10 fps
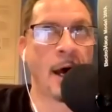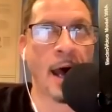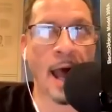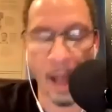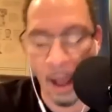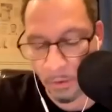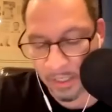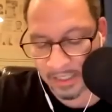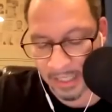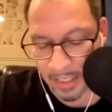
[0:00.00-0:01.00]
uh, I
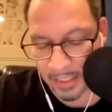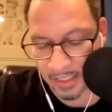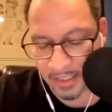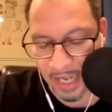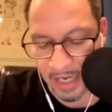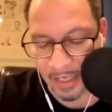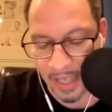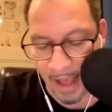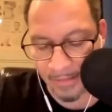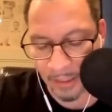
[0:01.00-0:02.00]
want to say this, and
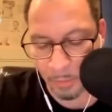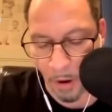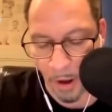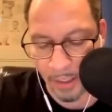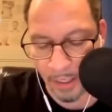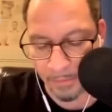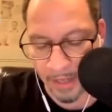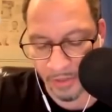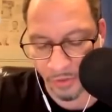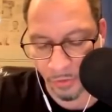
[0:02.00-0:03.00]
Teddy Atlas brought it
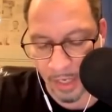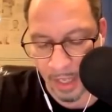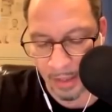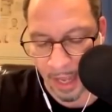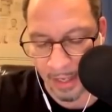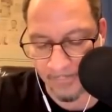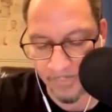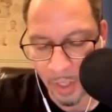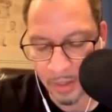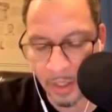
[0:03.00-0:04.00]
up yesterday. Like
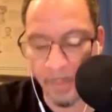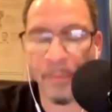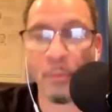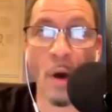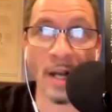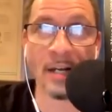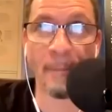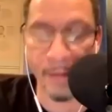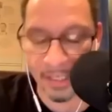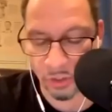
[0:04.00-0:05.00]
the one of
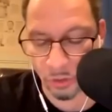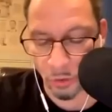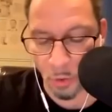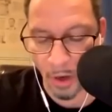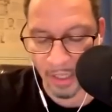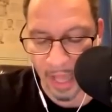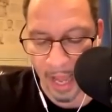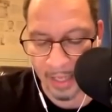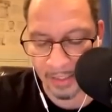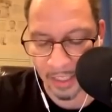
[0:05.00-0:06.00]
the big
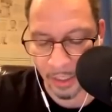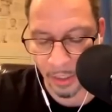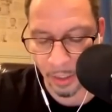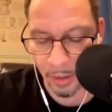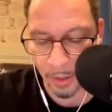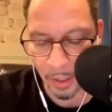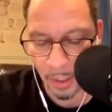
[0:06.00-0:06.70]
storylines here